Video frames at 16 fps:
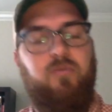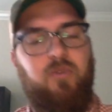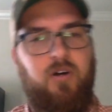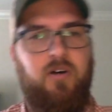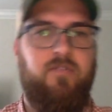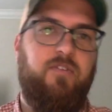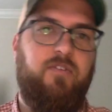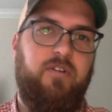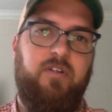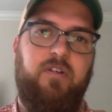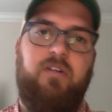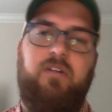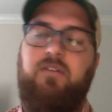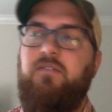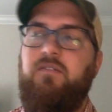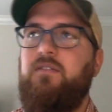off to
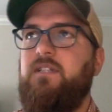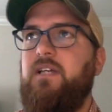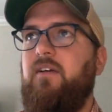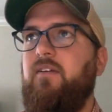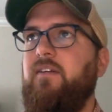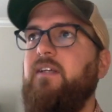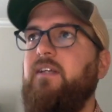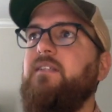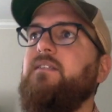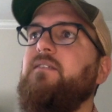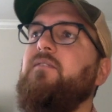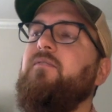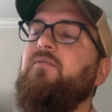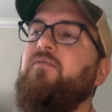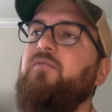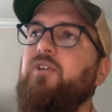the southeast
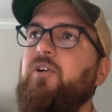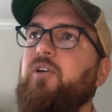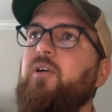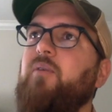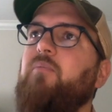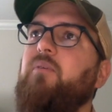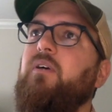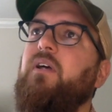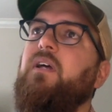of Europe,